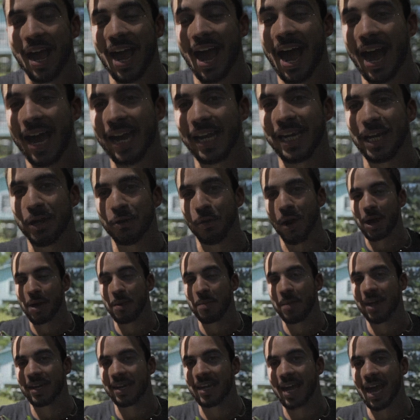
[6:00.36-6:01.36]
I highly
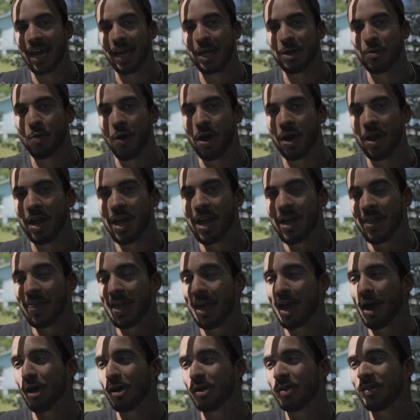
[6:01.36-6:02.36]
recommend getting one.
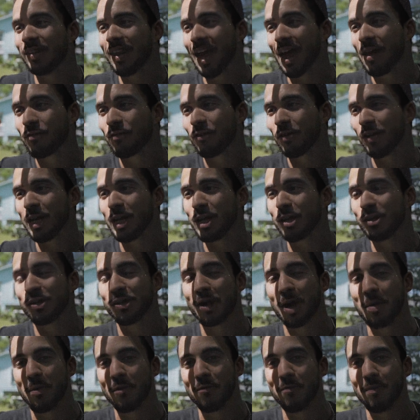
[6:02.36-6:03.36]
They are definitely
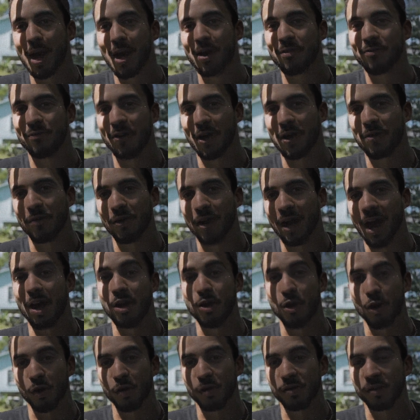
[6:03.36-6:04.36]
some of my favorite
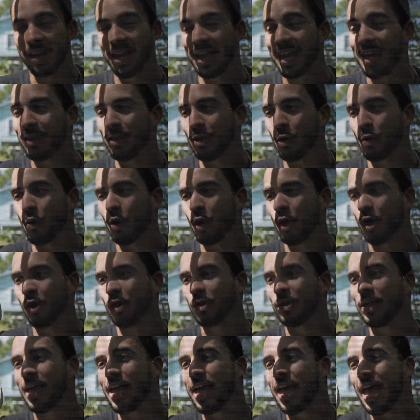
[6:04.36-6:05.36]
anoles in the
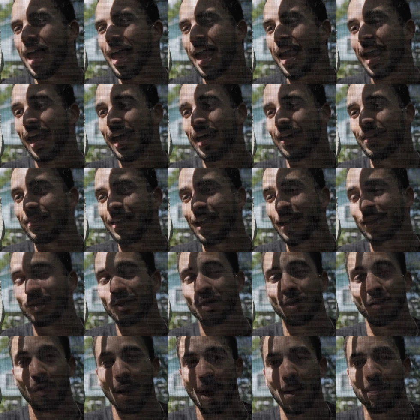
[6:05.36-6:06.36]
world. And that's
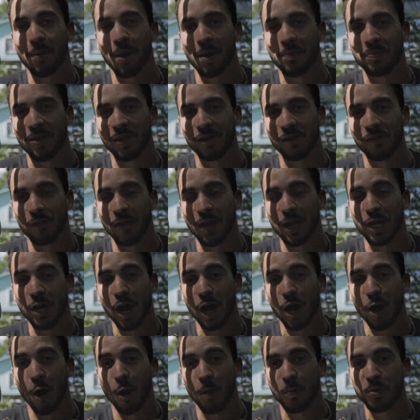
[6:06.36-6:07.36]
going to wrap up this
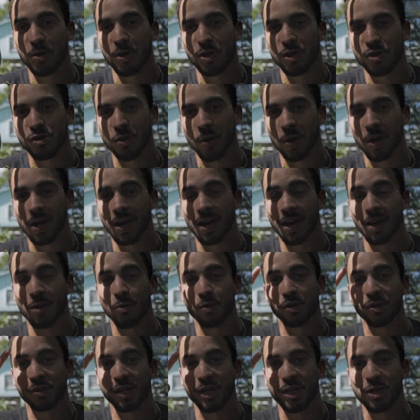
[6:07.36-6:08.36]
video. I hope you enjoyed it, and
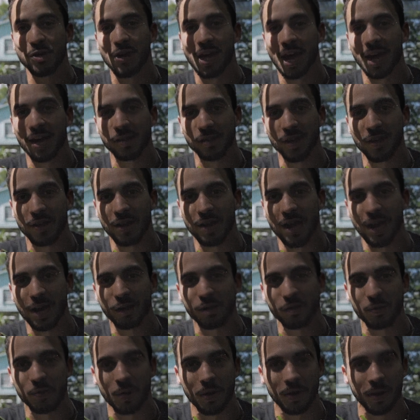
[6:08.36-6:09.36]
we'll see you guys on the
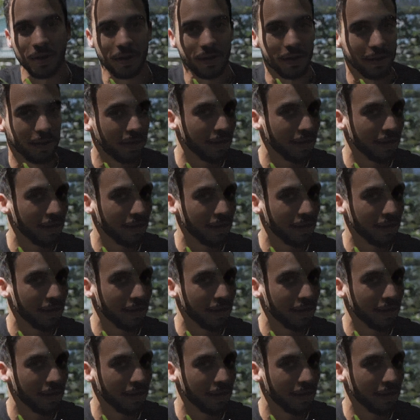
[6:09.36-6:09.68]
next one.